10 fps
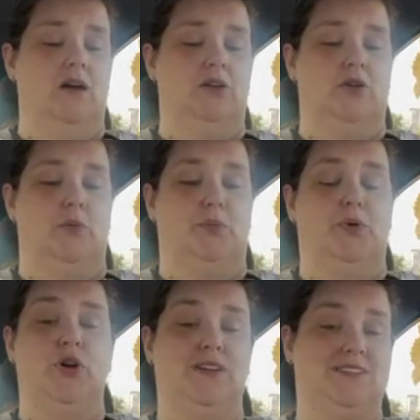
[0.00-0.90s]
you know,
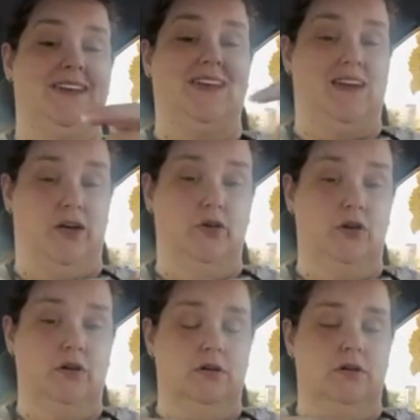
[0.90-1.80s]
put it
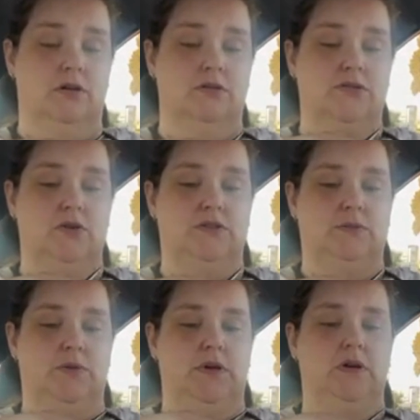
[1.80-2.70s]
together, so to
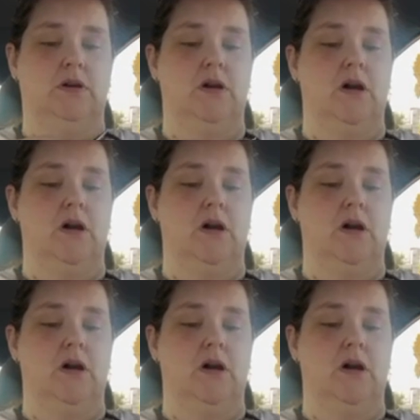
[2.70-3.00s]
speak.